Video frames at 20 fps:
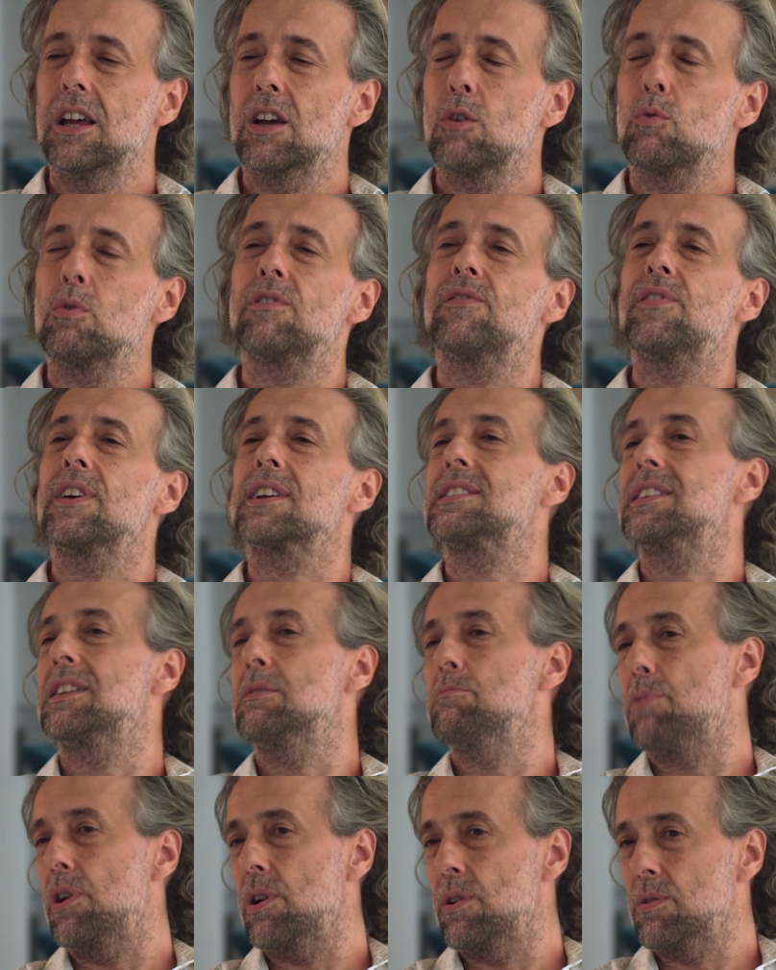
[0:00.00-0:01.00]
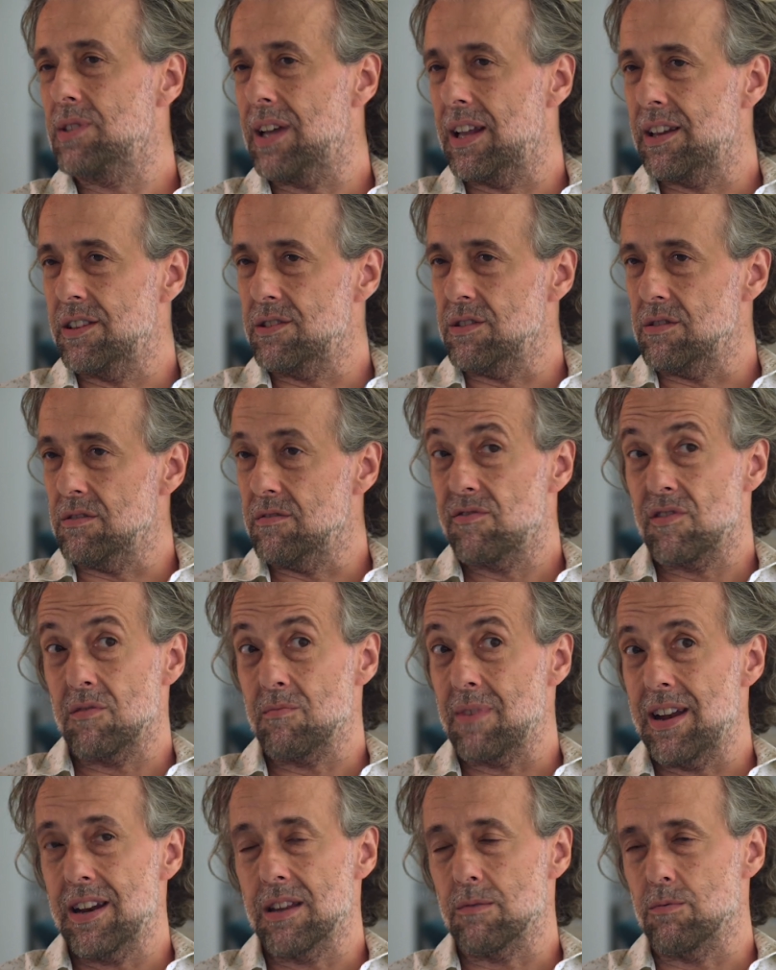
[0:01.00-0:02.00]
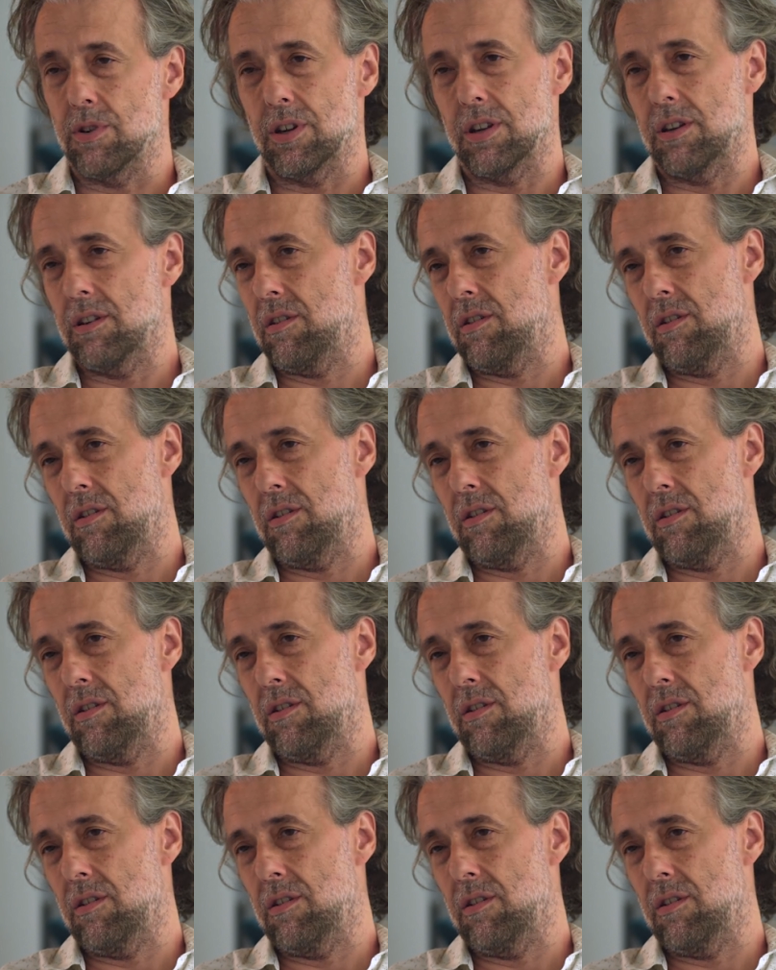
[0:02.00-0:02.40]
we'll fix it in post attitude from anybody.